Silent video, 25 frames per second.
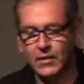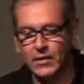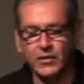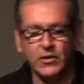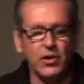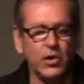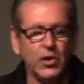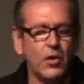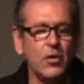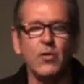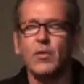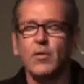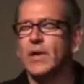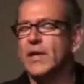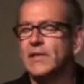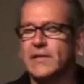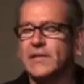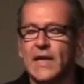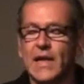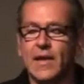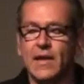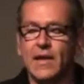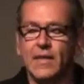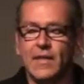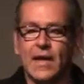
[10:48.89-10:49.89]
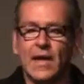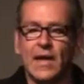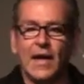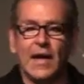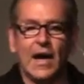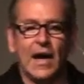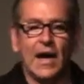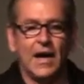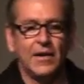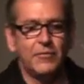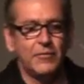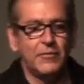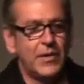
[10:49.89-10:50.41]
Cool as anything.
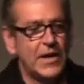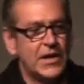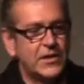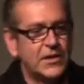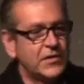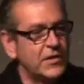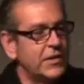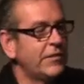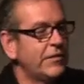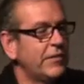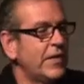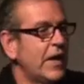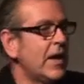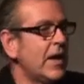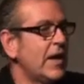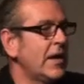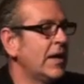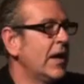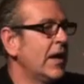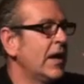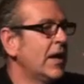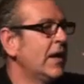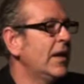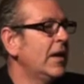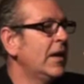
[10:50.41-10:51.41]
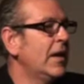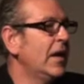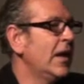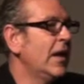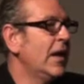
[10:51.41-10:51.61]
I'd reached Nirvana.